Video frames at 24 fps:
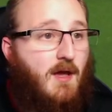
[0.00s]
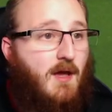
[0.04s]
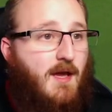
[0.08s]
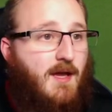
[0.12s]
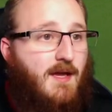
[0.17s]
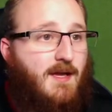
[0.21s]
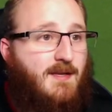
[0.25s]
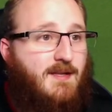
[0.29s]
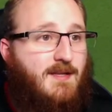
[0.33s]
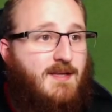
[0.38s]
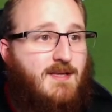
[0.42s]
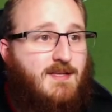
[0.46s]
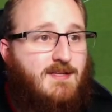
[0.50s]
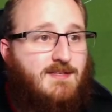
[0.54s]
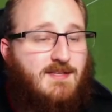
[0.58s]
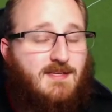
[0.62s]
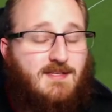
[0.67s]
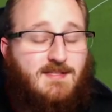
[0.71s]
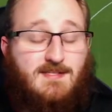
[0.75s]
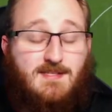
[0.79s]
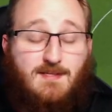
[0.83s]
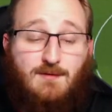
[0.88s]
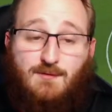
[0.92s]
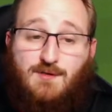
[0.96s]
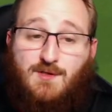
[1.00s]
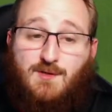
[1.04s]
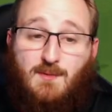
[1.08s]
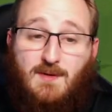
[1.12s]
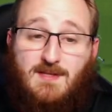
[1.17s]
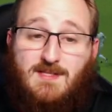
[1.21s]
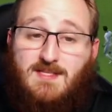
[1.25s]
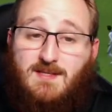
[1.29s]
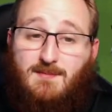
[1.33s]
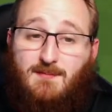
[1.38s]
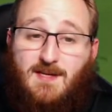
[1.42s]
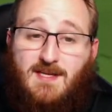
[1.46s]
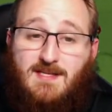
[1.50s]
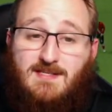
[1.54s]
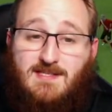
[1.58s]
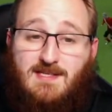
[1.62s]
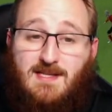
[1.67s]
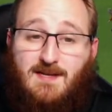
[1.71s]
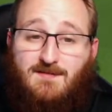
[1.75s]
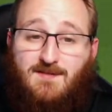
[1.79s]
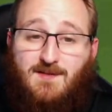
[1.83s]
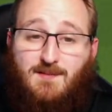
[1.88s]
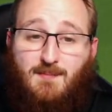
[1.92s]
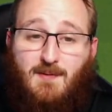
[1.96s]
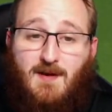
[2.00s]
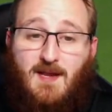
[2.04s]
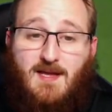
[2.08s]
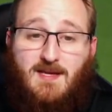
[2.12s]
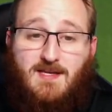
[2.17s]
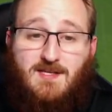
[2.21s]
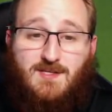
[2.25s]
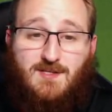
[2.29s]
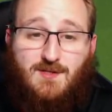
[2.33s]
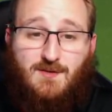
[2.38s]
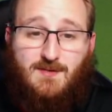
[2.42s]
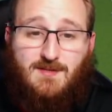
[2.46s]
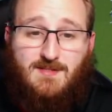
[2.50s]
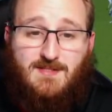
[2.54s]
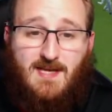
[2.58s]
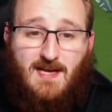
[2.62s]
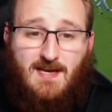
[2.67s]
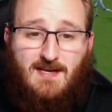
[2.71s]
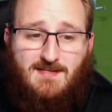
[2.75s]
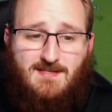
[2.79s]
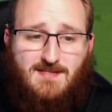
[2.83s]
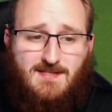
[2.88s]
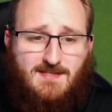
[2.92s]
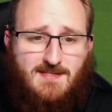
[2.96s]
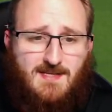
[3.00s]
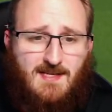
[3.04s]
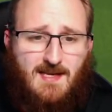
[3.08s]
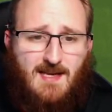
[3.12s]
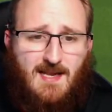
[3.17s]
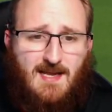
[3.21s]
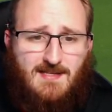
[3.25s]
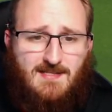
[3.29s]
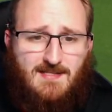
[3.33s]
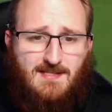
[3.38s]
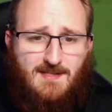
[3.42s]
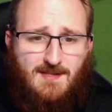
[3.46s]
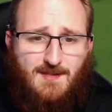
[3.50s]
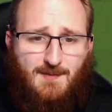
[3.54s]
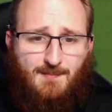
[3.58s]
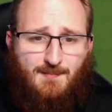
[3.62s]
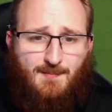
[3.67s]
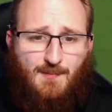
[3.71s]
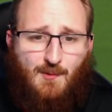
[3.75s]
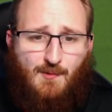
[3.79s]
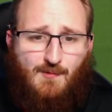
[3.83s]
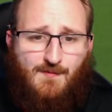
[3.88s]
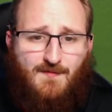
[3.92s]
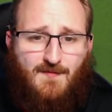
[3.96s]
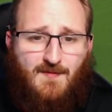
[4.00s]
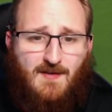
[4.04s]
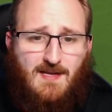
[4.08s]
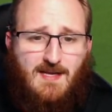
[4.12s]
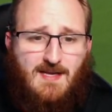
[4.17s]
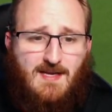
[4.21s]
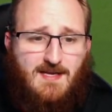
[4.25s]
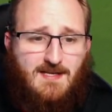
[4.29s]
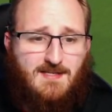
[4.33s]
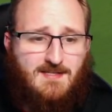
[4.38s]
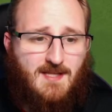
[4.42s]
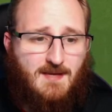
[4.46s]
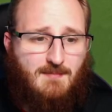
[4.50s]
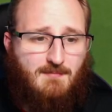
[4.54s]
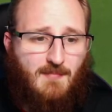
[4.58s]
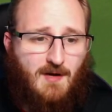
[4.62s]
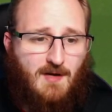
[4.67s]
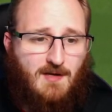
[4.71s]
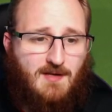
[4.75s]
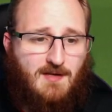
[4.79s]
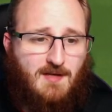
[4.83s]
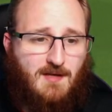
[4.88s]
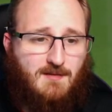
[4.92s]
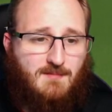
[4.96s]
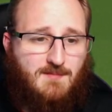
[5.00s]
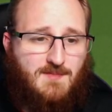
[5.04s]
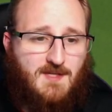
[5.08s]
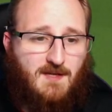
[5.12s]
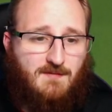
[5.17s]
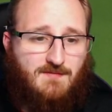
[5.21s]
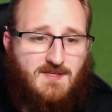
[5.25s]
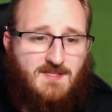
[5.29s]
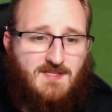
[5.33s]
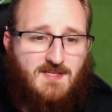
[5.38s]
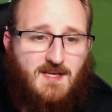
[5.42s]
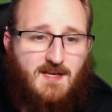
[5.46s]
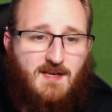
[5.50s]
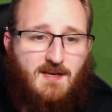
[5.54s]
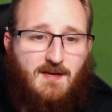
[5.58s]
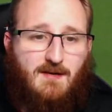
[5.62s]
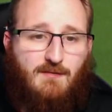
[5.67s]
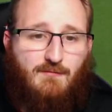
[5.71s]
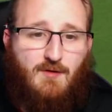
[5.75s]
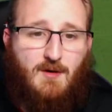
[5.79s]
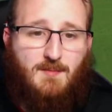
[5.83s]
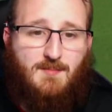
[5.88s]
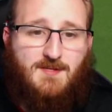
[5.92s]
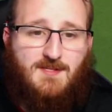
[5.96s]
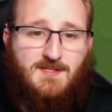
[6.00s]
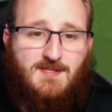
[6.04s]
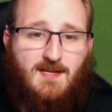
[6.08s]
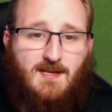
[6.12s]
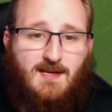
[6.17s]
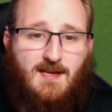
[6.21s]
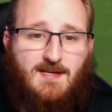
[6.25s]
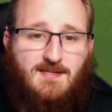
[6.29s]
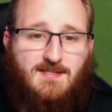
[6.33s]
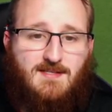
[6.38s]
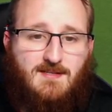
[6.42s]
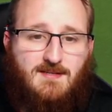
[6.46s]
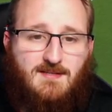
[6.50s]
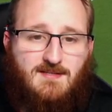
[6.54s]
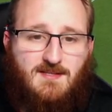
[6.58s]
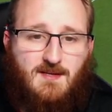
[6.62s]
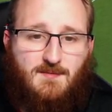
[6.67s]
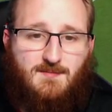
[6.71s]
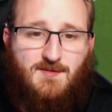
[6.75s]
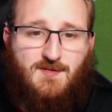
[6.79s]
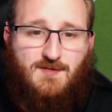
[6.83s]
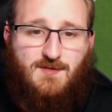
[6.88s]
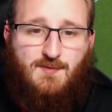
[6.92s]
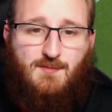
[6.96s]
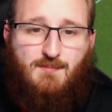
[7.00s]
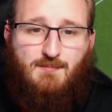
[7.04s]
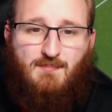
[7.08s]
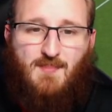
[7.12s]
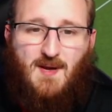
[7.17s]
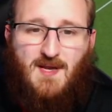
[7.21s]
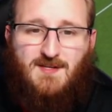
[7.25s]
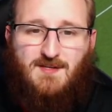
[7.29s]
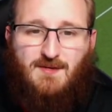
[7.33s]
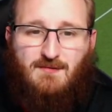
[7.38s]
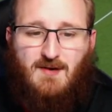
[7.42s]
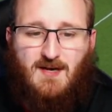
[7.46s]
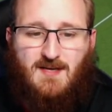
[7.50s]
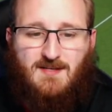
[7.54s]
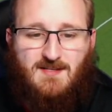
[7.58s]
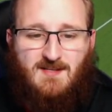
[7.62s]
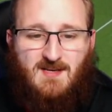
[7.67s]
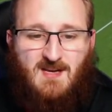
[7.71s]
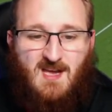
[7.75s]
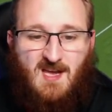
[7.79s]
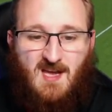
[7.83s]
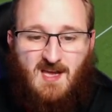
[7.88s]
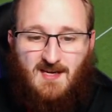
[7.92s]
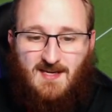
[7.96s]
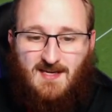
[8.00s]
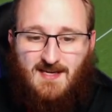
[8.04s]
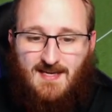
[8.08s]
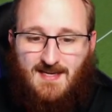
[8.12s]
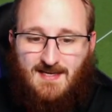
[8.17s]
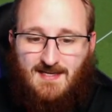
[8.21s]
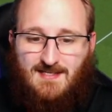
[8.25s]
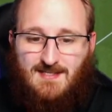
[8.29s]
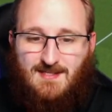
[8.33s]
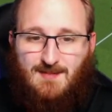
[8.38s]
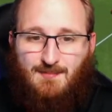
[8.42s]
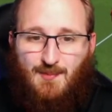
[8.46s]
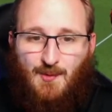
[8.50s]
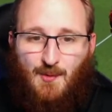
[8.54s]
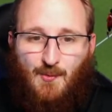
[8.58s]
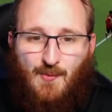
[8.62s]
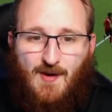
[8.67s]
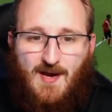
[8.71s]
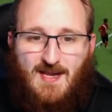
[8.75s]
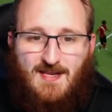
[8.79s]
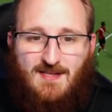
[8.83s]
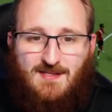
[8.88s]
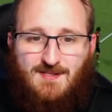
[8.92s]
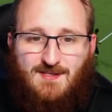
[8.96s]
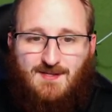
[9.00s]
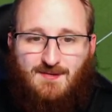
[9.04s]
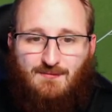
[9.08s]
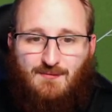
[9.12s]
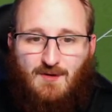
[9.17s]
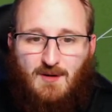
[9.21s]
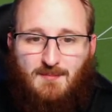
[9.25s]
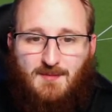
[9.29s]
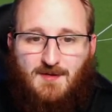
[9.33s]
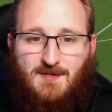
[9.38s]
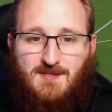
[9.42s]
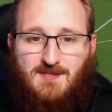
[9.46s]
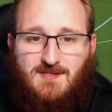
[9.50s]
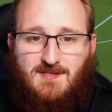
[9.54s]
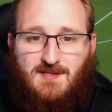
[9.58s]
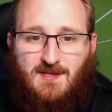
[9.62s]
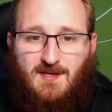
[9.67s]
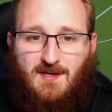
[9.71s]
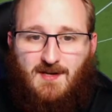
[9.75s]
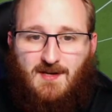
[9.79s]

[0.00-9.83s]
It is still 20 minutes left to play. Stuart Dallas has collected the ball for Leeds. They might get themselves a second here. Roberts collects it, the substitute. Bednarek kicks the ball into Roberts.